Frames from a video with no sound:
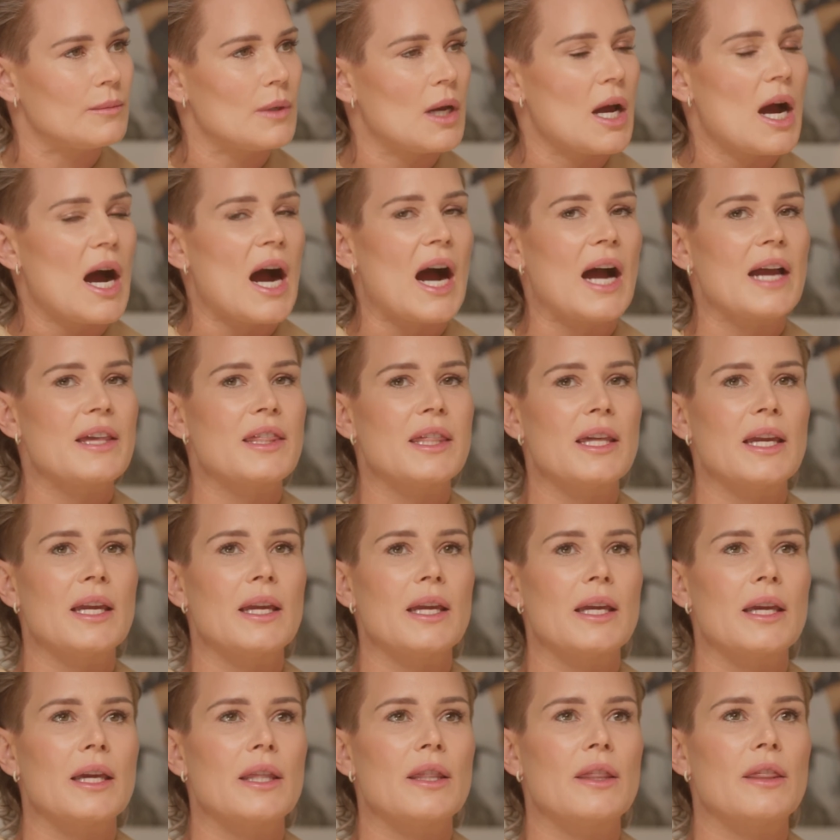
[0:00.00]
Yeah, I
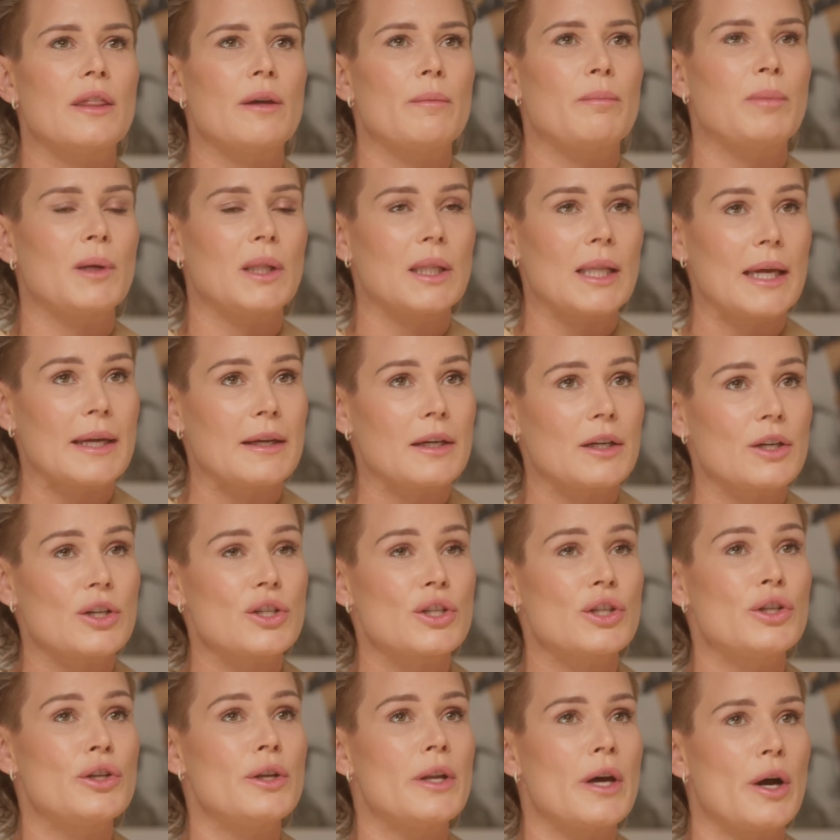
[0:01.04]
think the
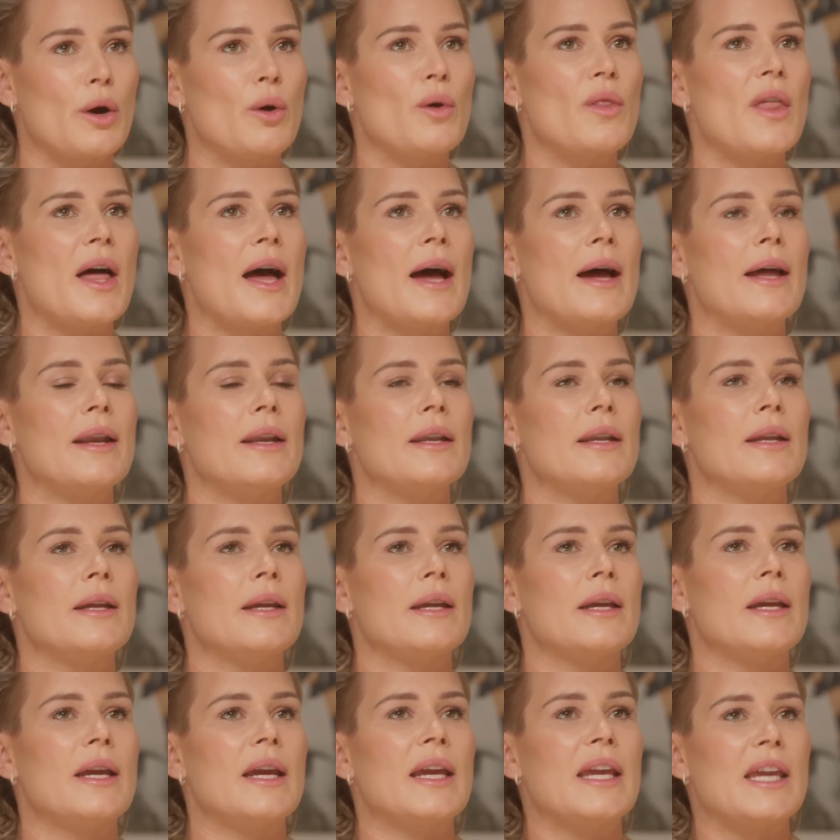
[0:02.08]
players know that
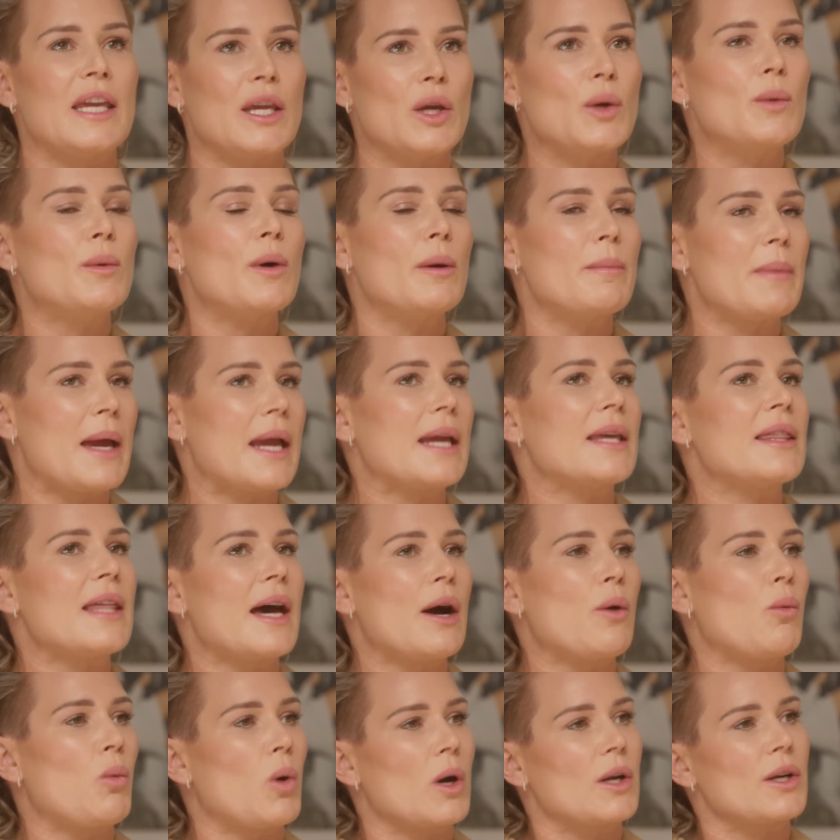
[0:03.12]
he will make
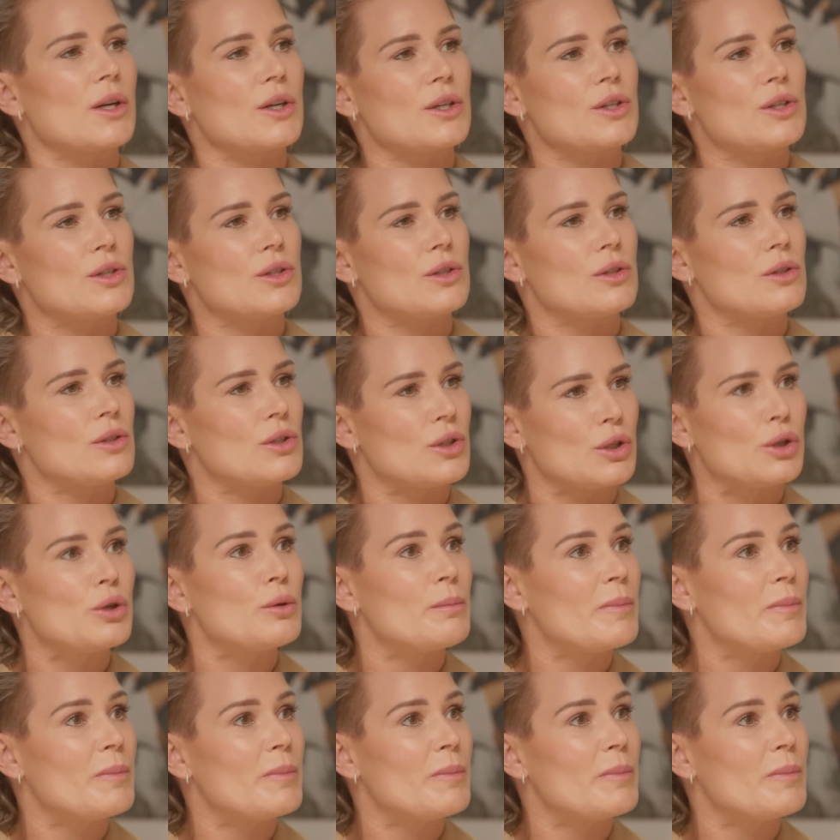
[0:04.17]
that one or mm-hmm.